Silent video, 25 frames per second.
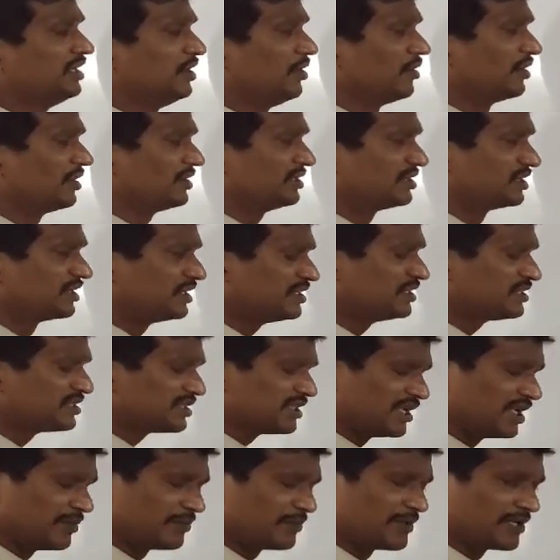Okay, this
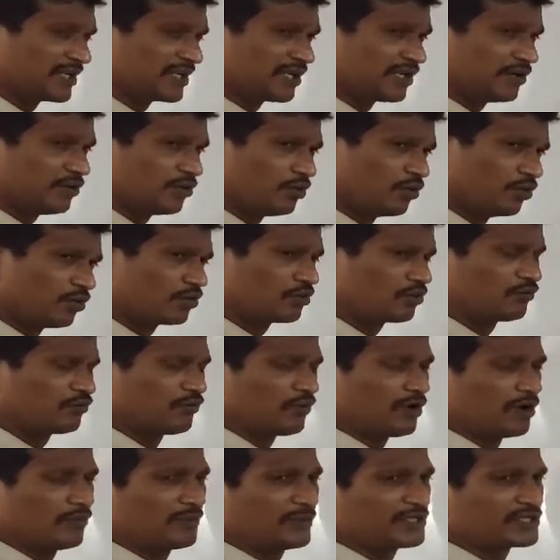apical hook
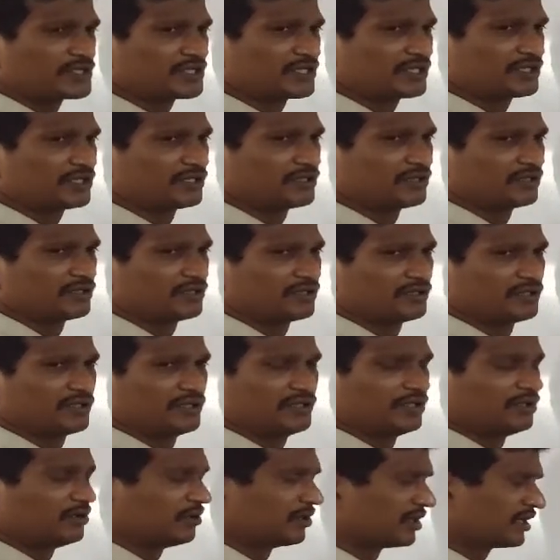formation,
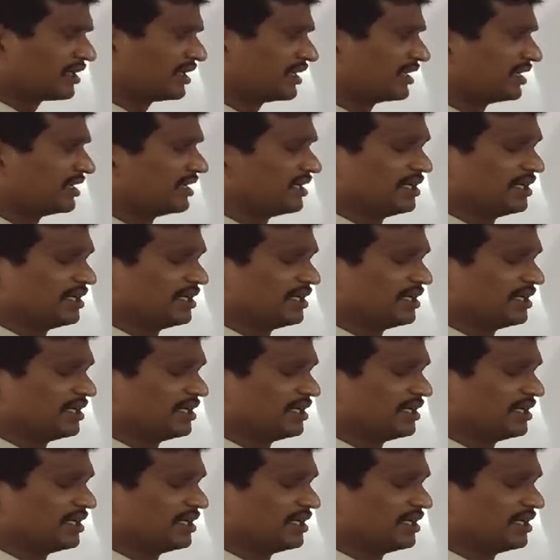okay,